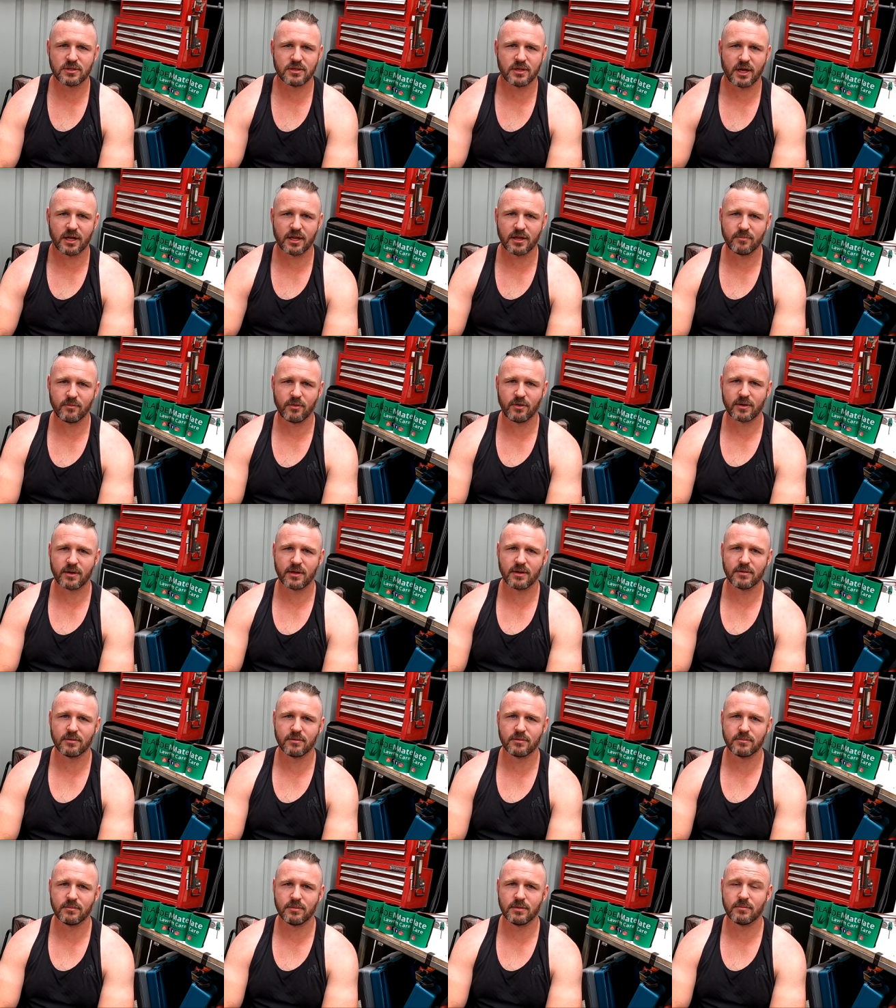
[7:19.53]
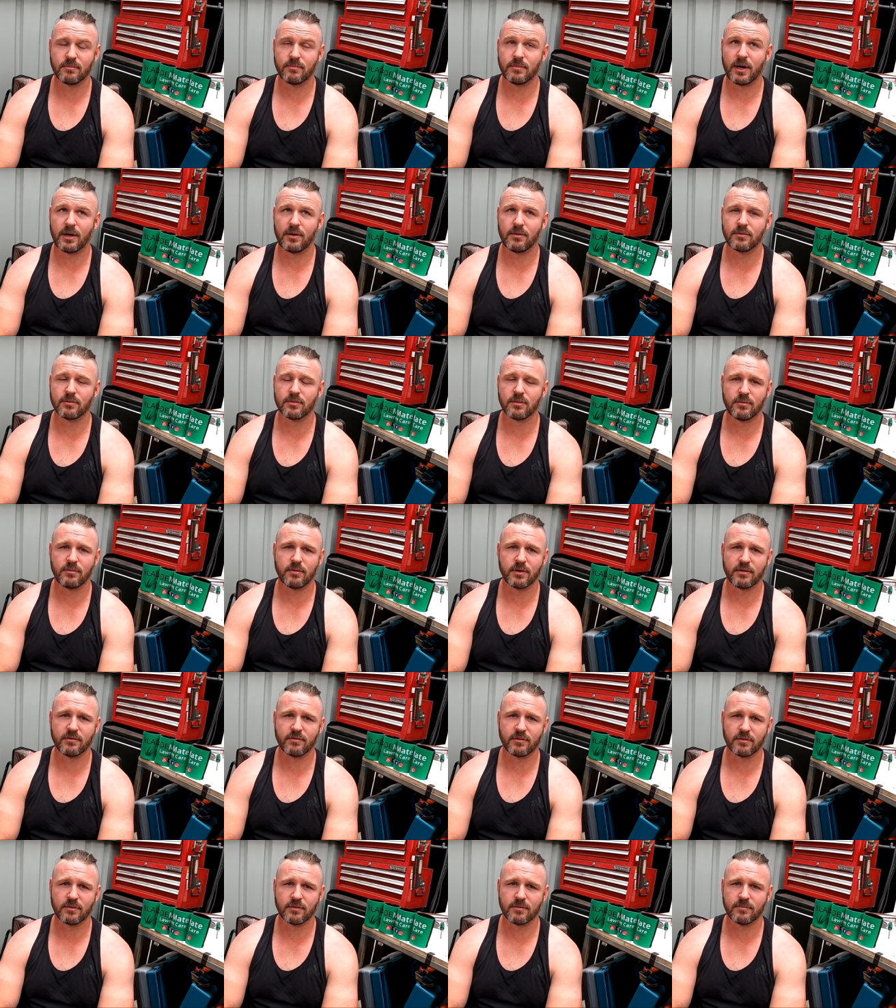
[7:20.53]
You know, they might get a little bit of mold or
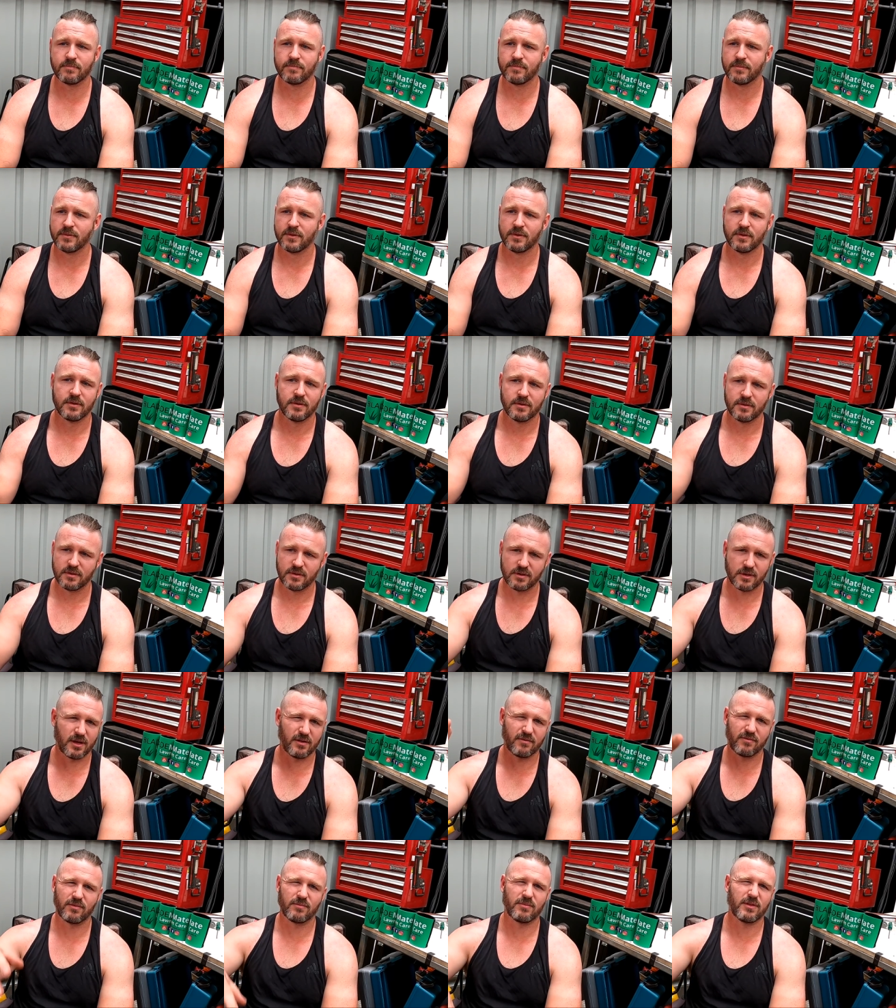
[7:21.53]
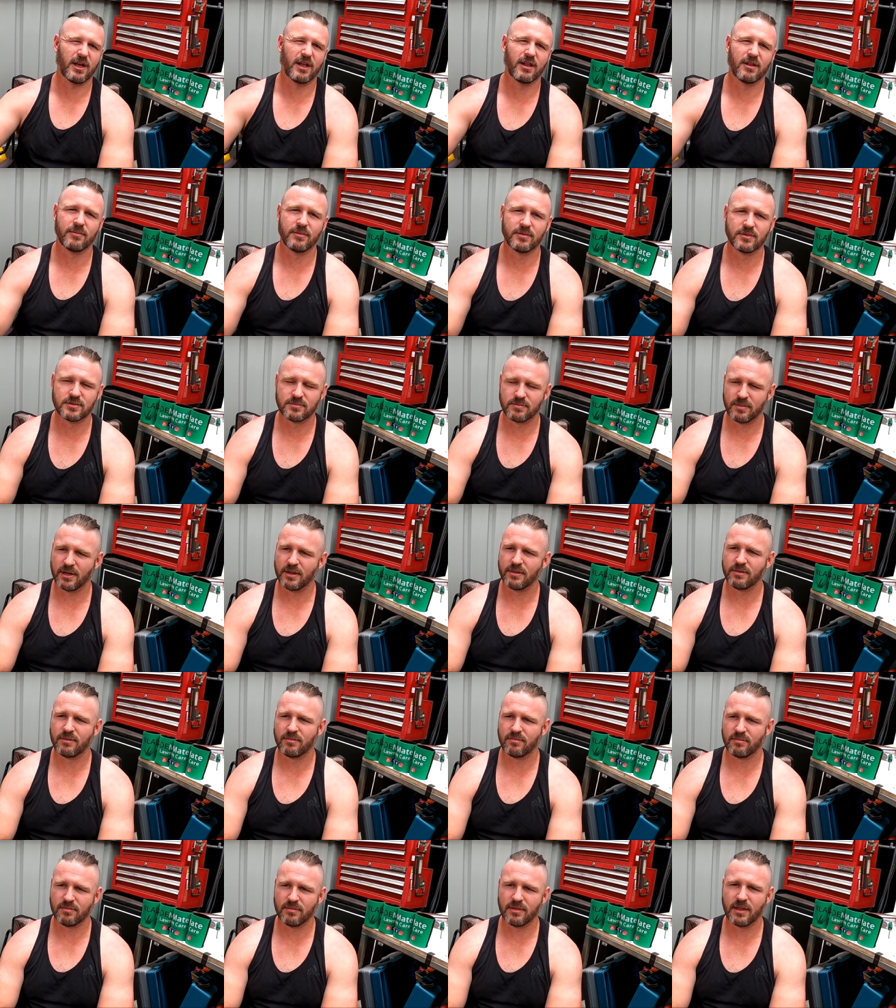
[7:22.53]
whatever on them you know, from the elements, but
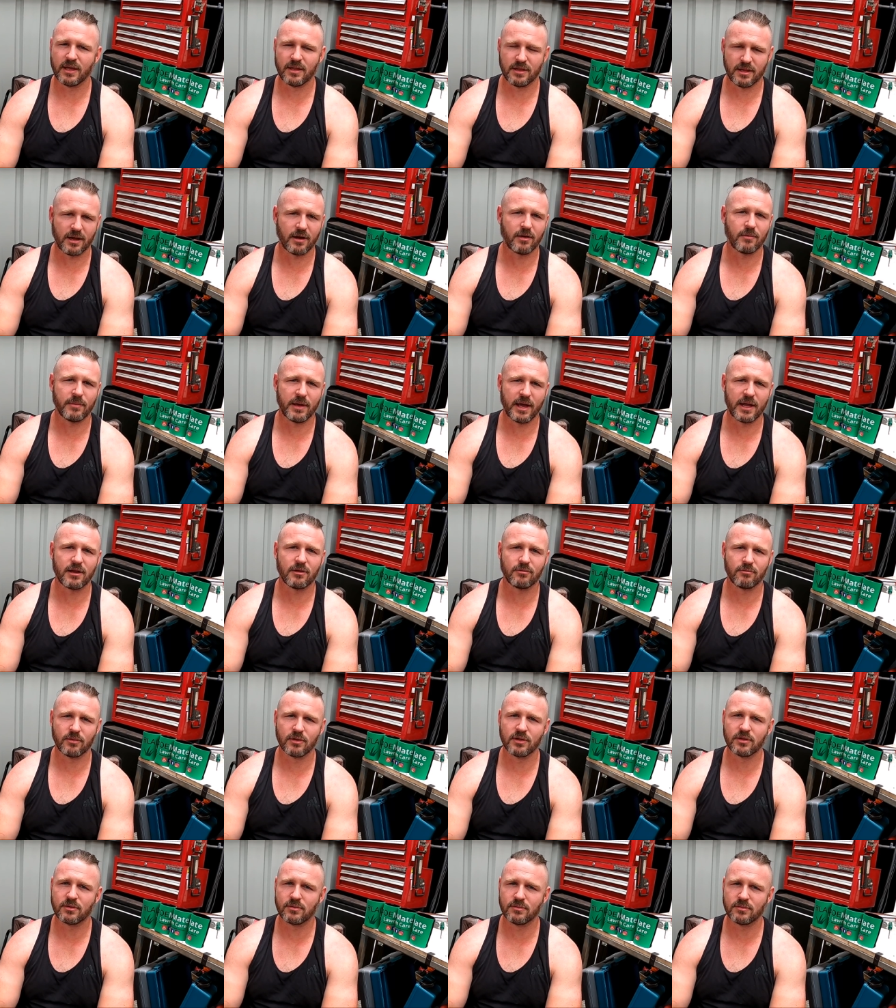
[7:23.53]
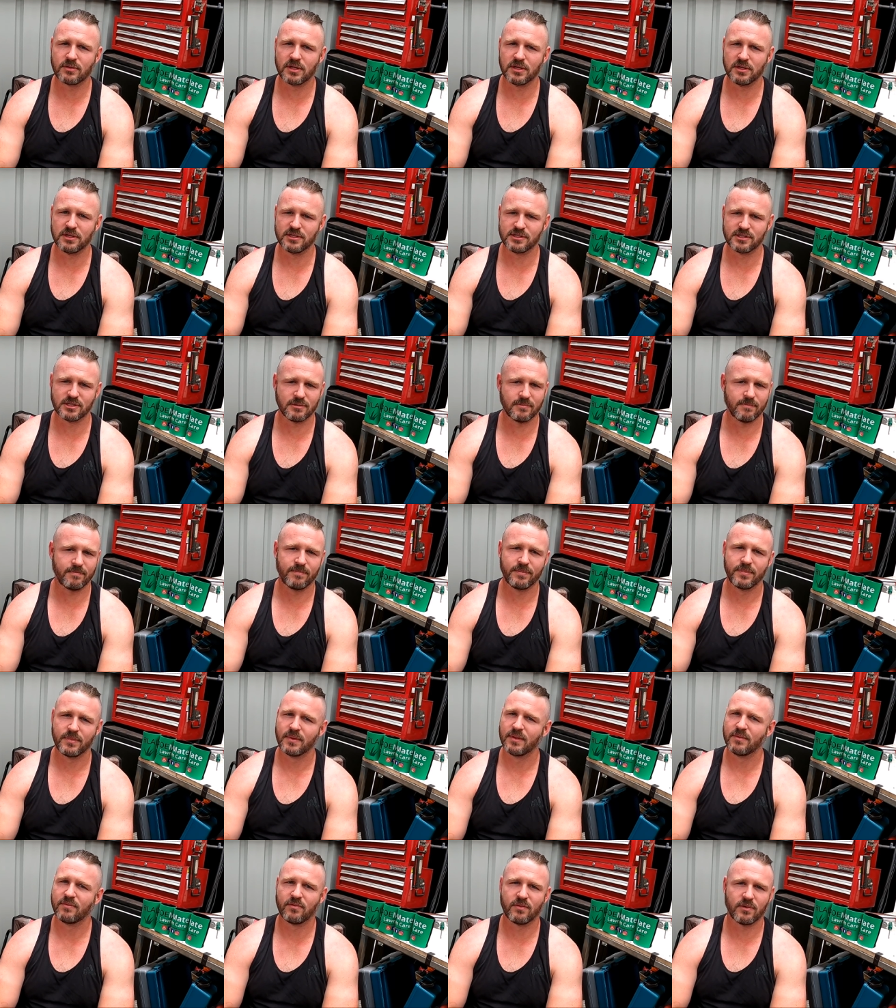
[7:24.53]
they, they remain in really good condition
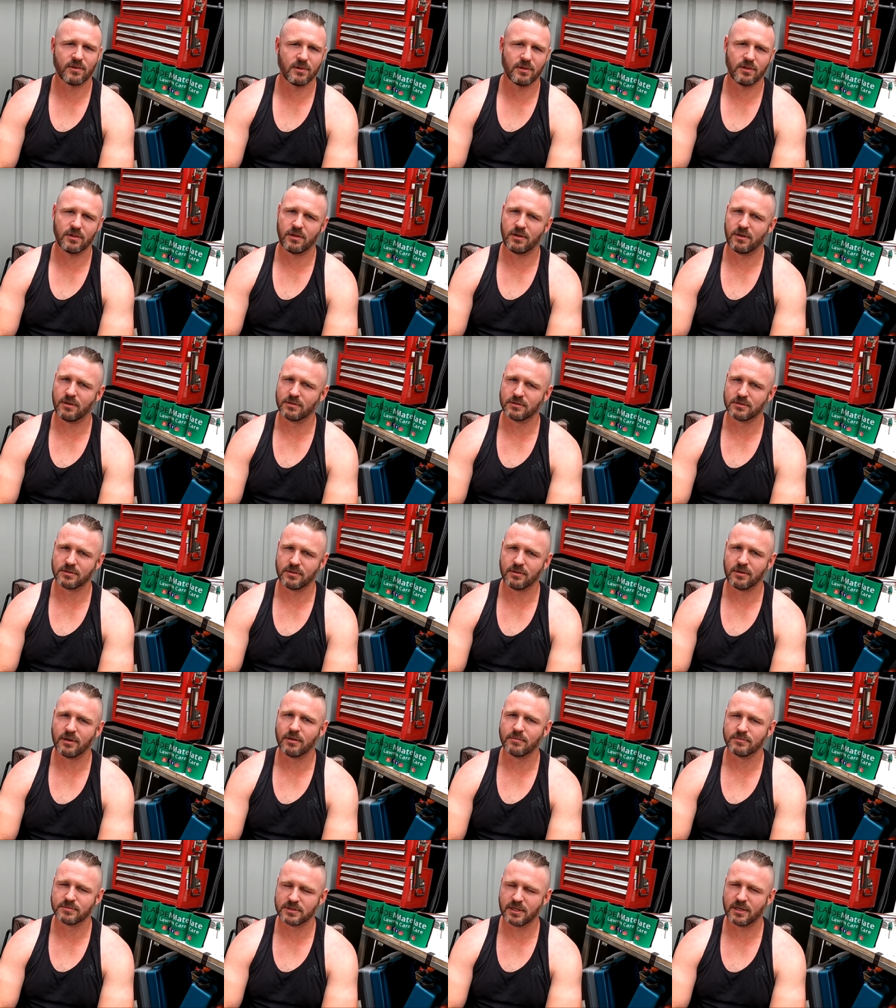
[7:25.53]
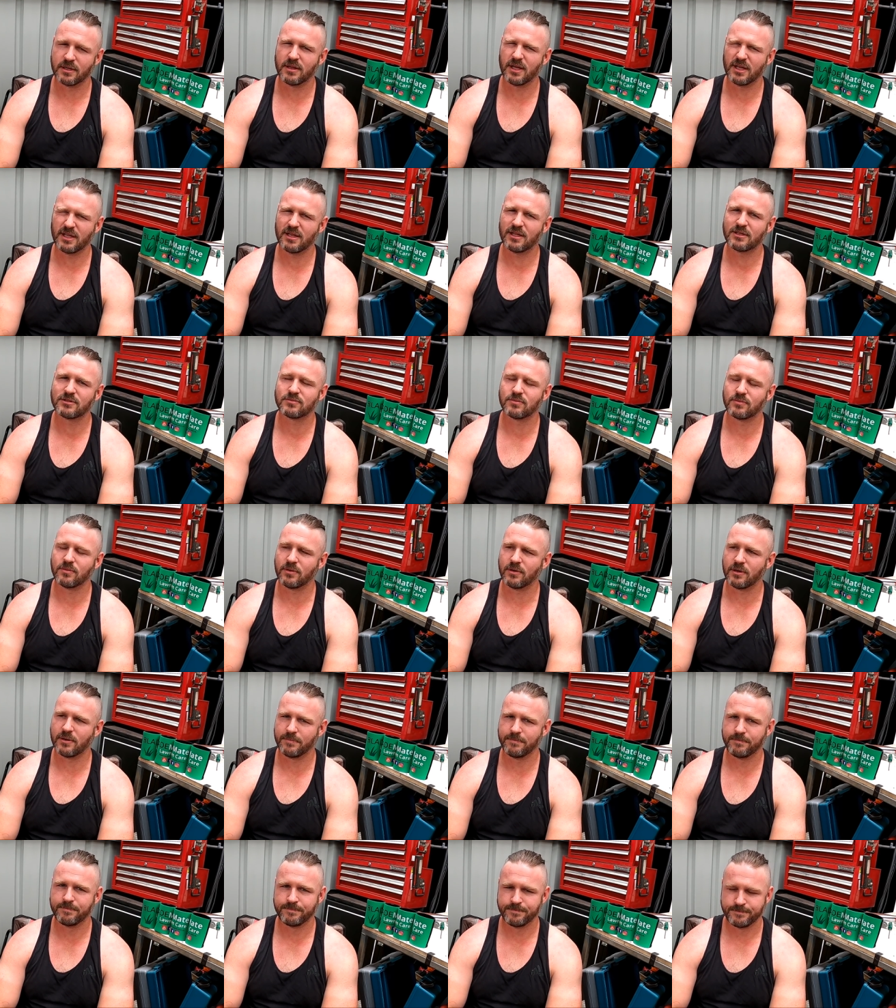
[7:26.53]
for a long time. So that, that's
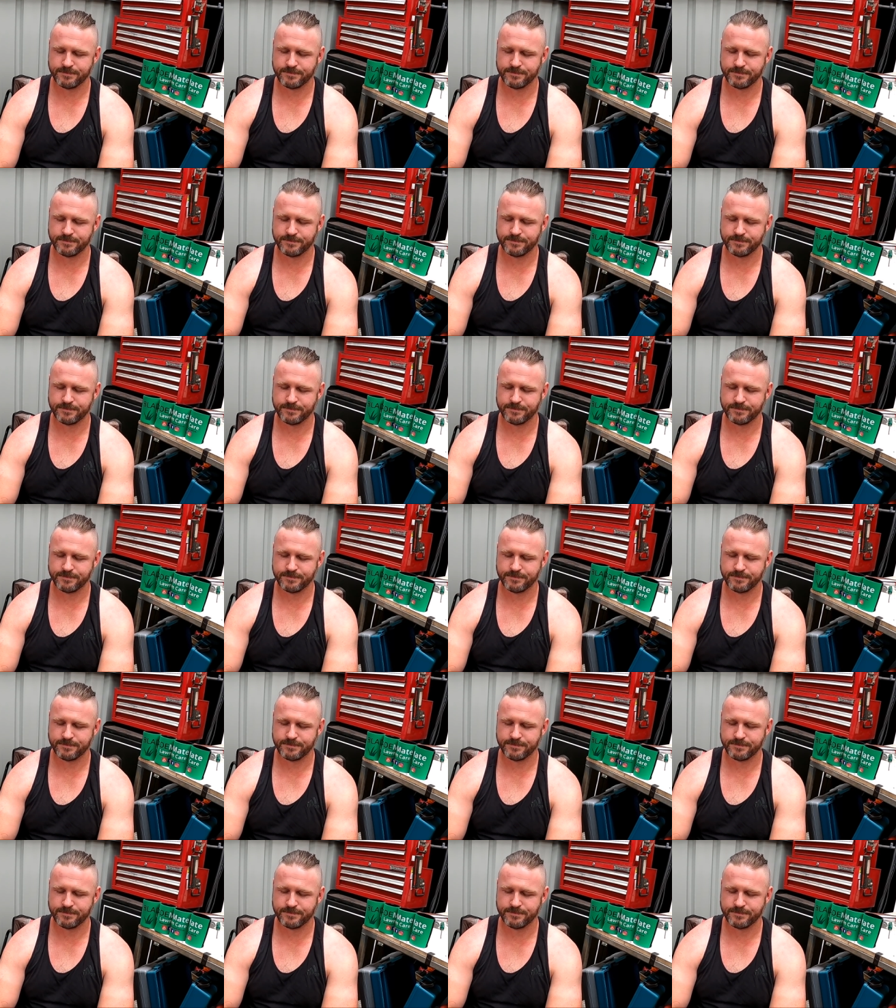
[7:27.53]
why.